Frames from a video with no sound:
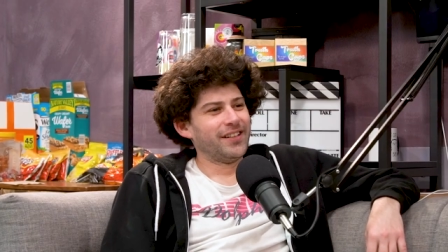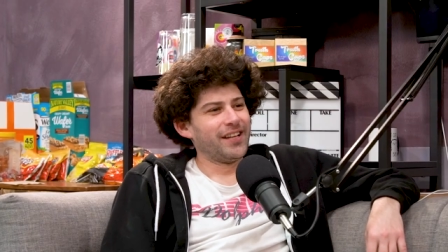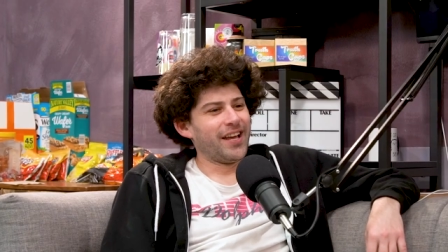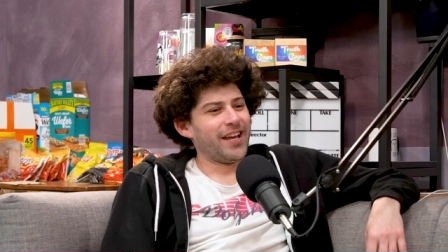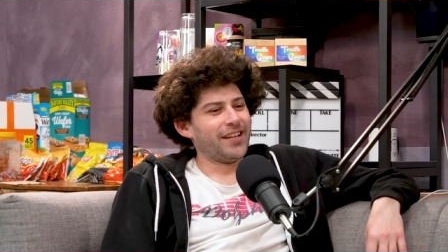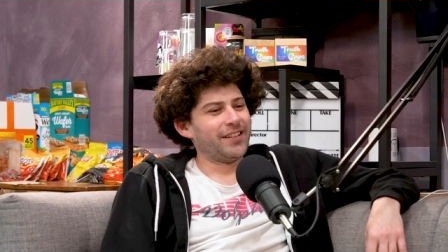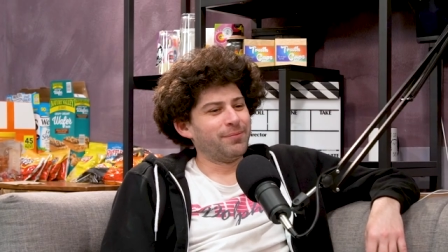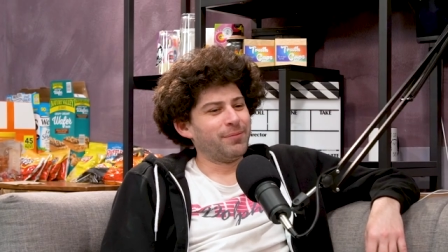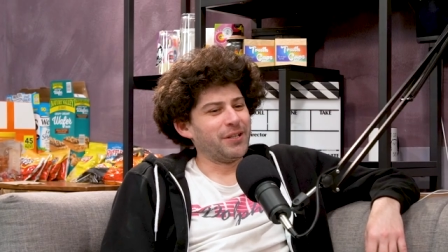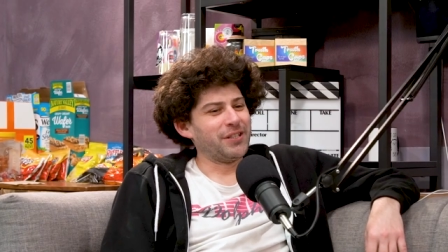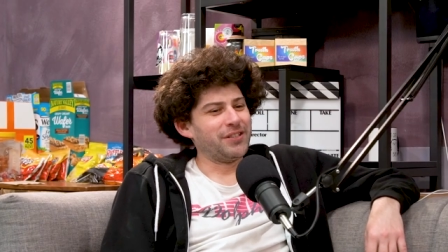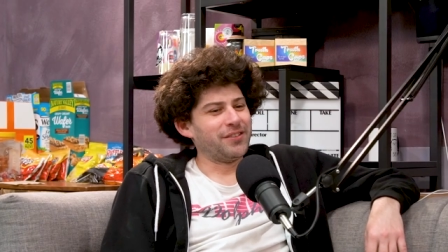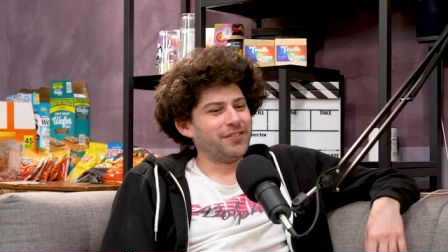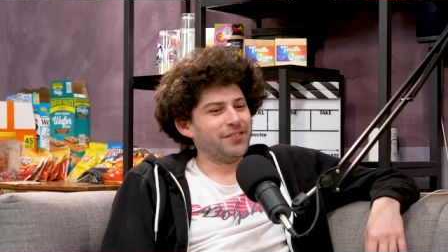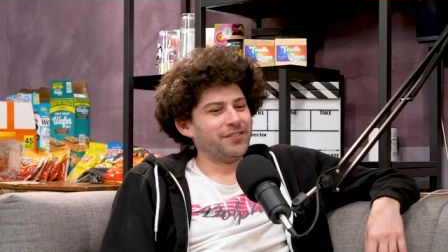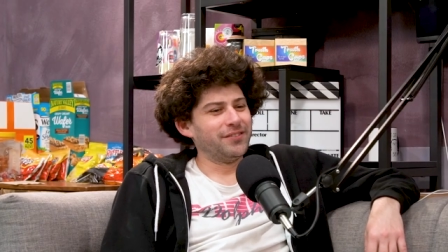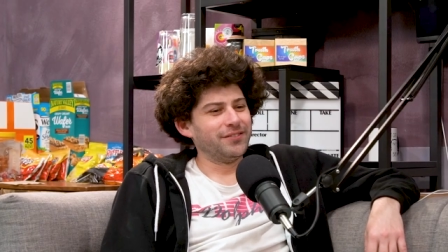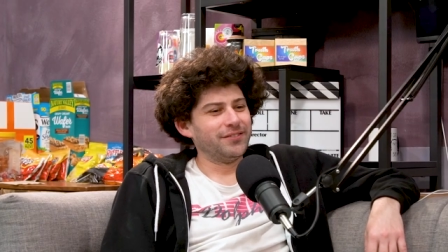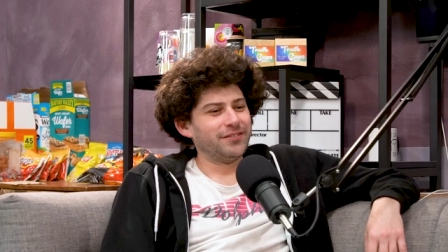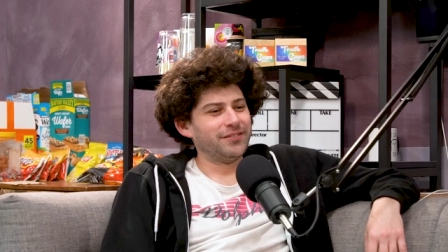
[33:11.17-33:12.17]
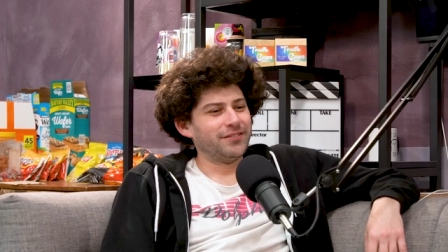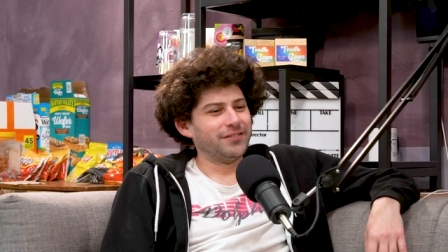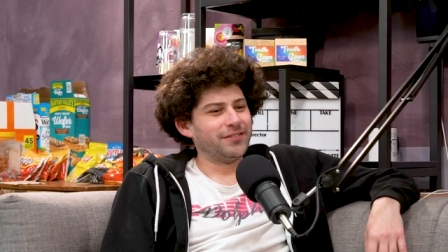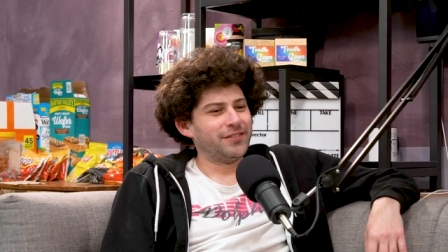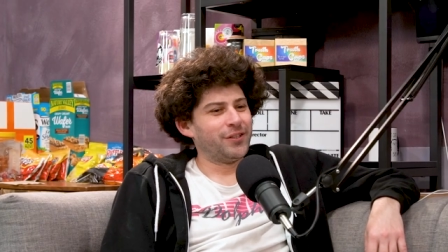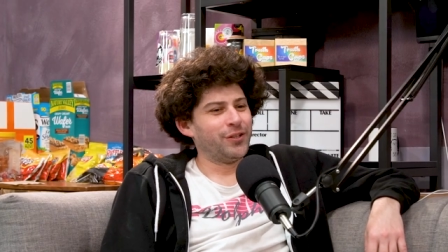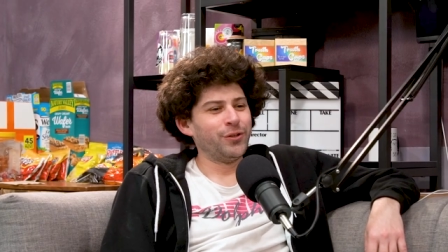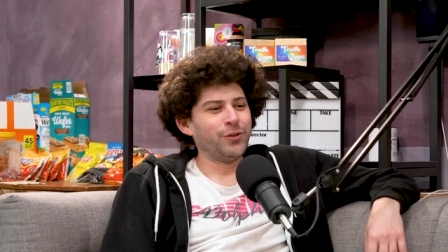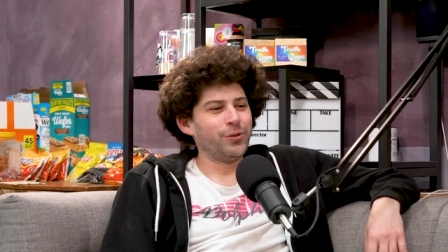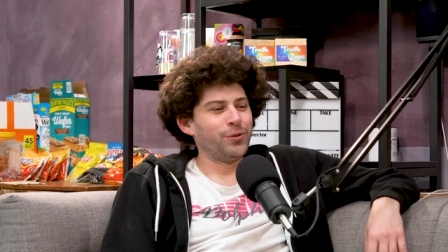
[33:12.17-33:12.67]
yeah, but
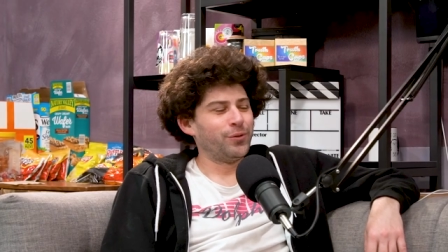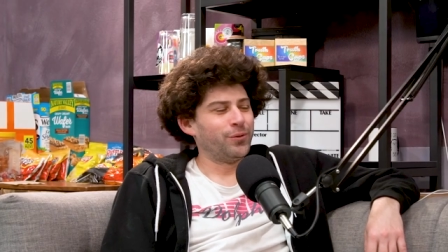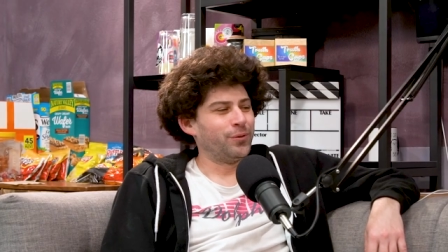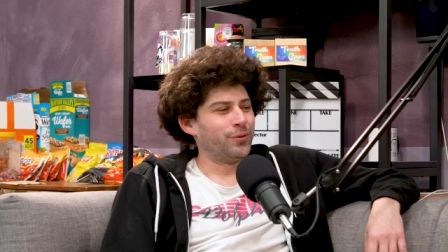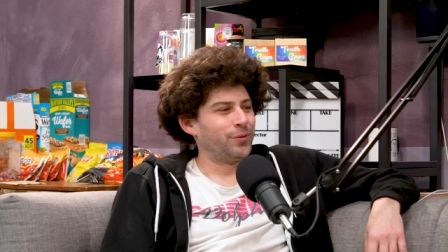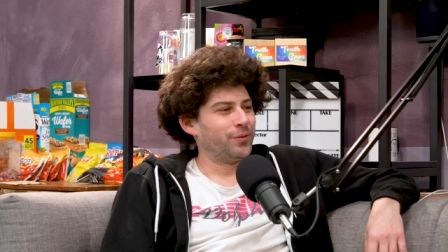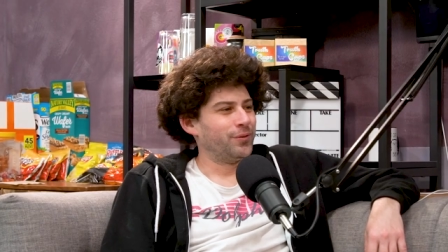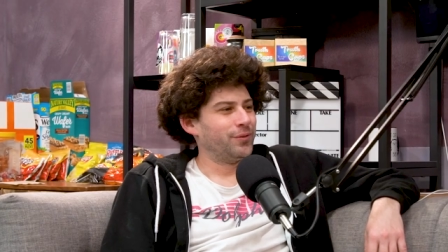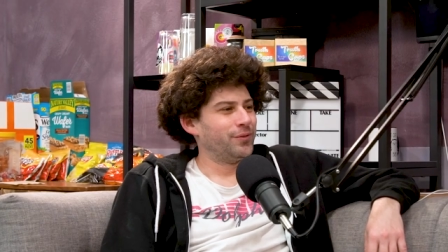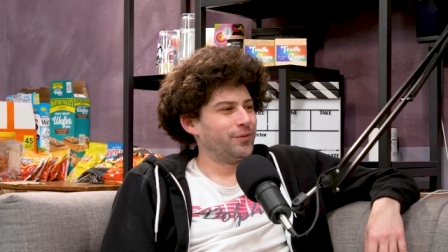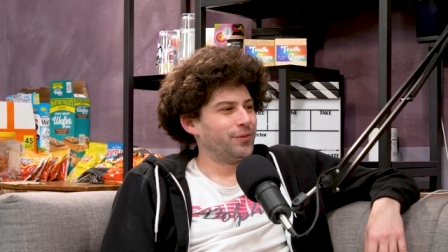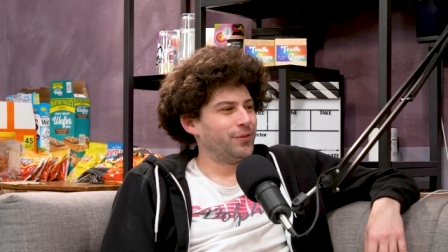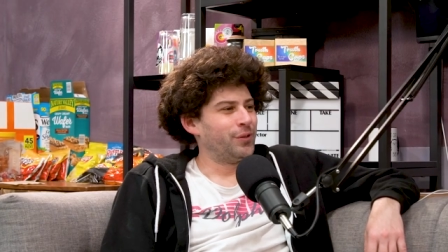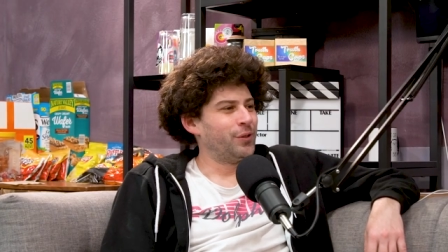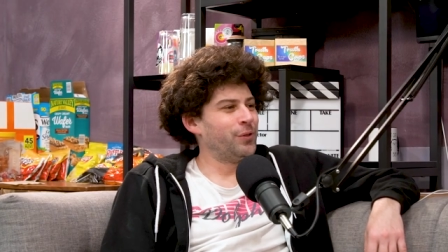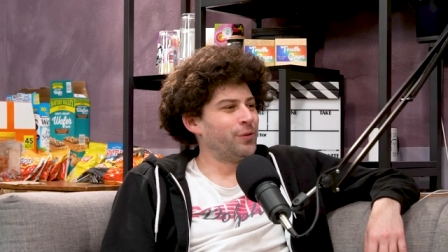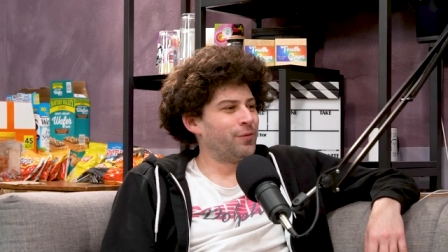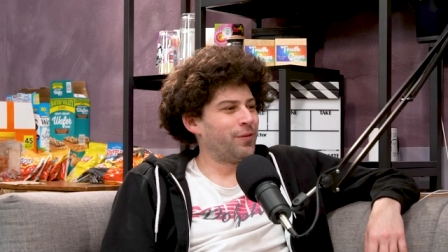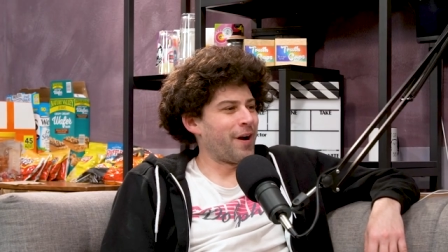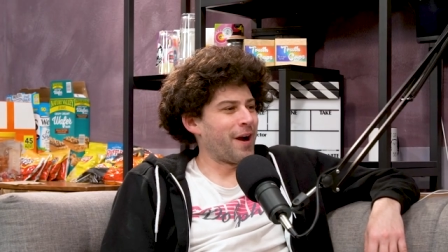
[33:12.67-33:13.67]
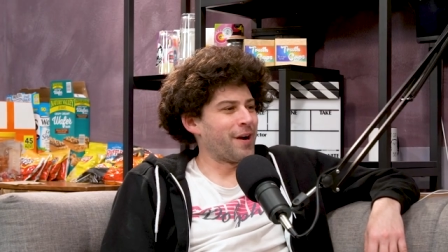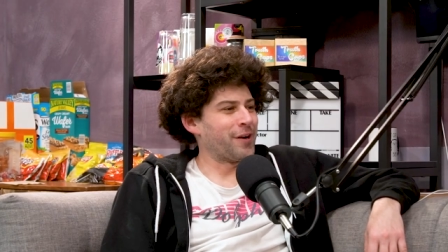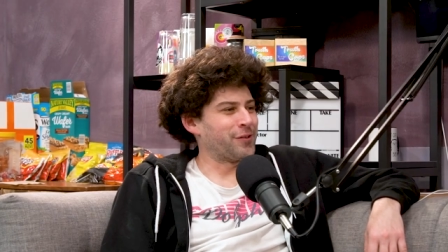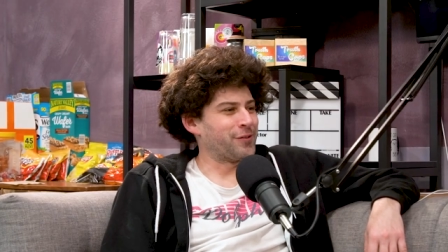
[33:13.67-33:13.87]
two, two fire